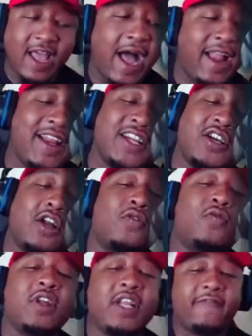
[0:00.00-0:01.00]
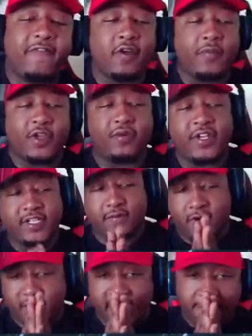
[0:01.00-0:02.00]
I need y'all to really feel me on this
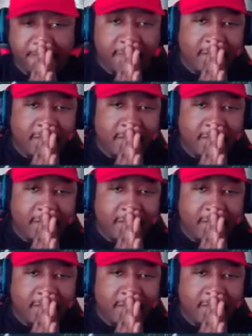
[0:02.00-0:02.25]
one, all right?